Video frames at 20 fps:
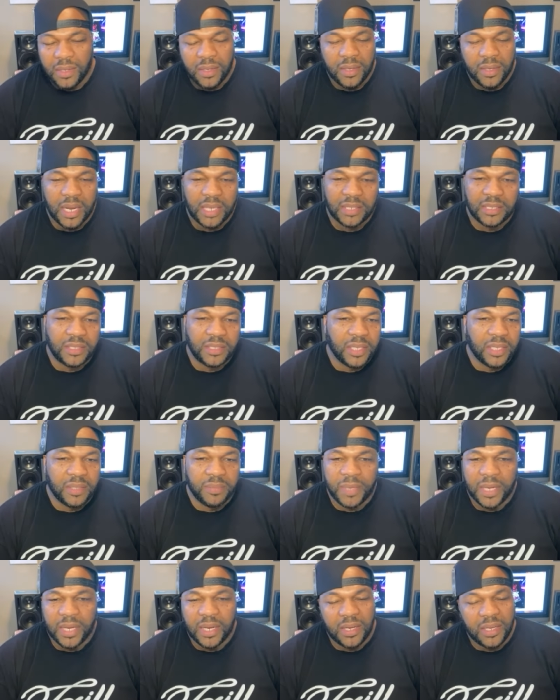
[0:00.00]
that shit,
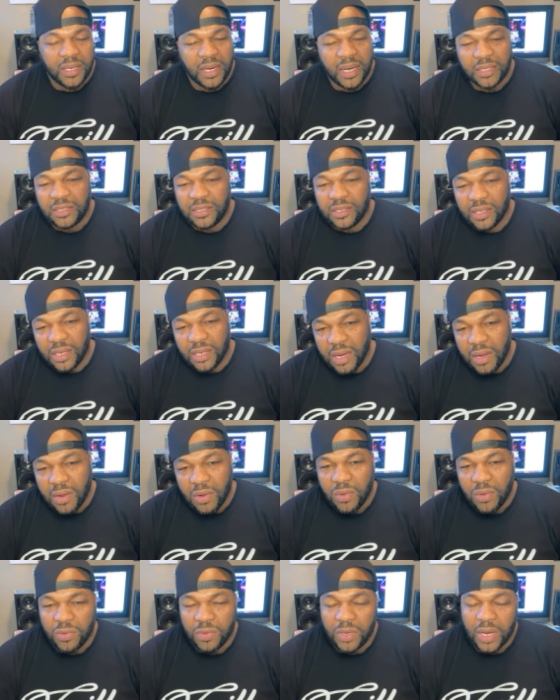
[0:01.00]
man, leave that shit
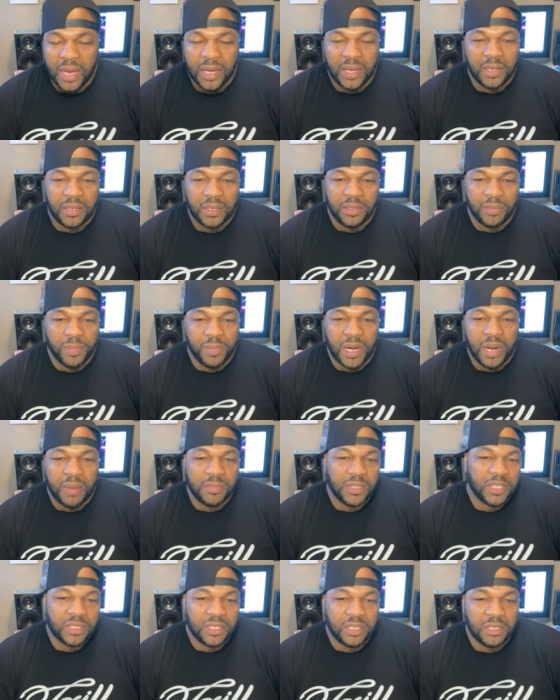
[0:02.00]
alone. Like, but I'm
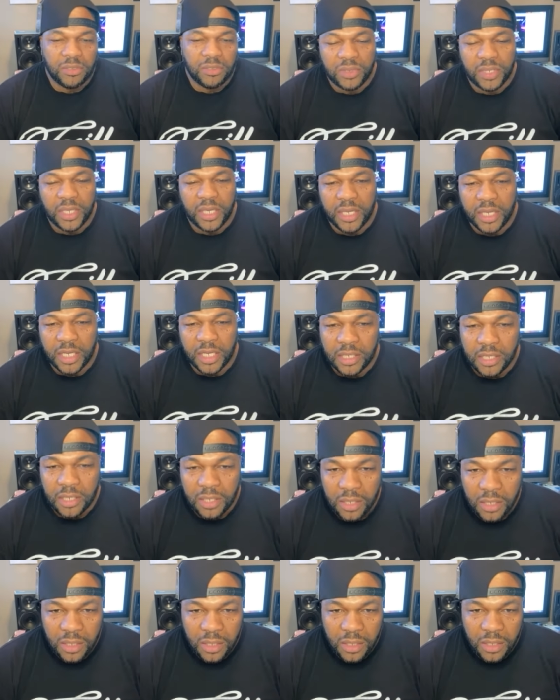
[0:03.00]
just a little kid
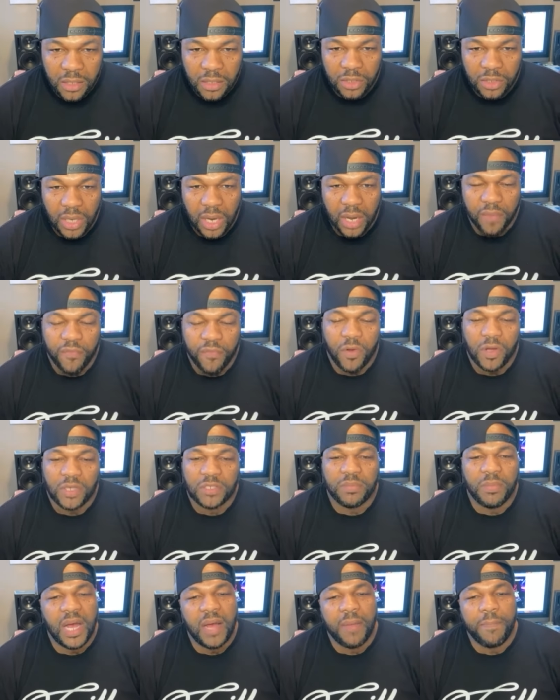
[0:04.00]
trying to
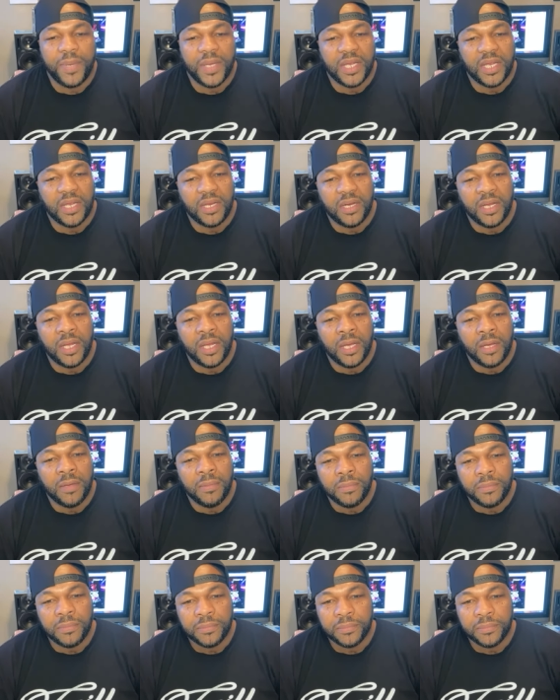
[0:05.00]
voice my opinion to him.